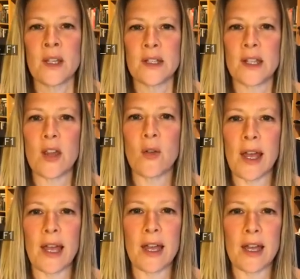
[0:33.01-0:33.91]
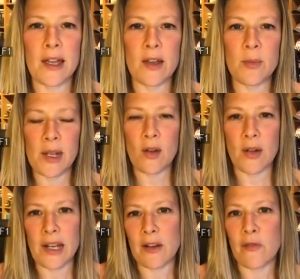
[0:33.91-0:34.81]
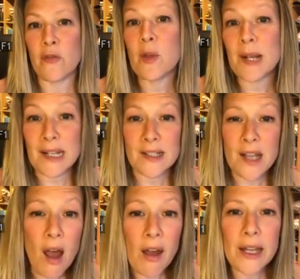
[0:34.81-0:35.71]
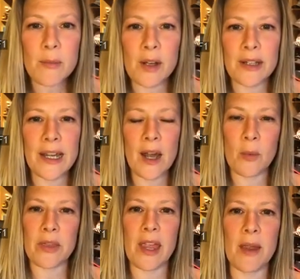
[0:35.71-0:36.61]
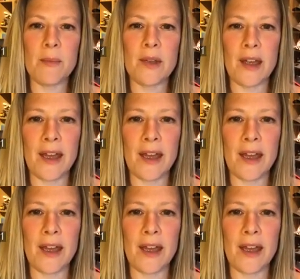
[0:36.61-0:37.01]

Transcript: So he'll be along in a few minutes' time. We'll link up with him.